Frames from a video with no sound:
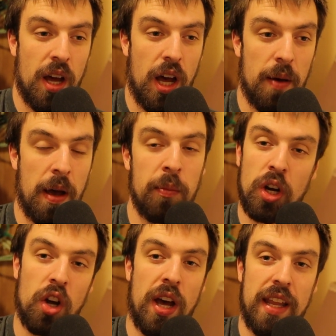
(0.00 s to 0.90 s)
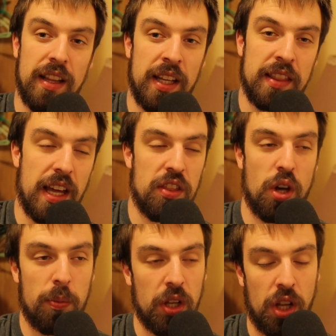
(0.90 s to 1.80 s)
I'm going to go ahead and link that
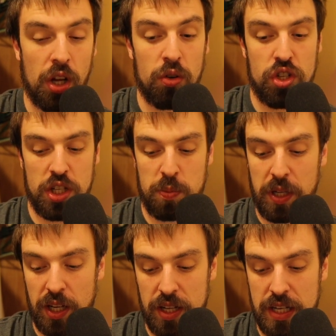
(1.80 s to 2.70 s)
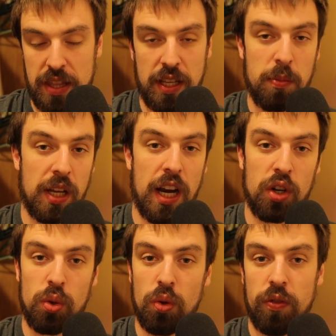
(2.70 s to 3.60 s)
though below, just because I think it'd be kind of
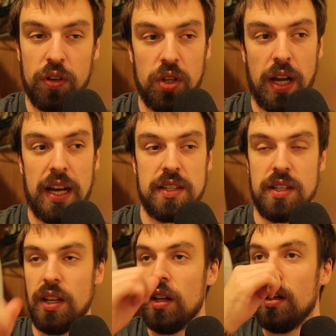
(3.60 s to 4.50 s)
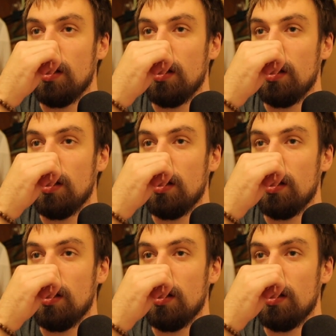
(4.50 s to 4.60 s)
cool for you guys to